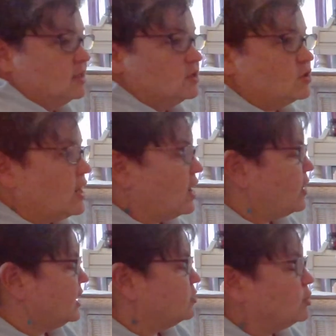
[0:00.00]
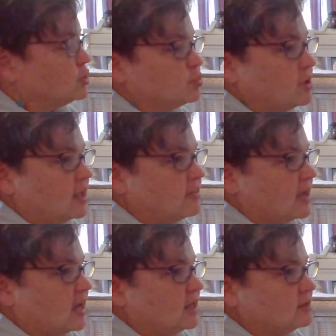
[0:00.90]
So now I can multiply
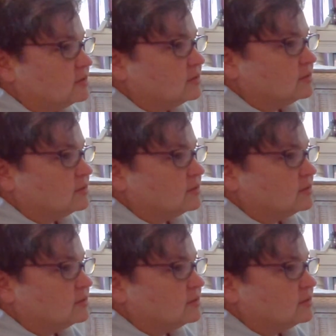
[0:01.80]
that.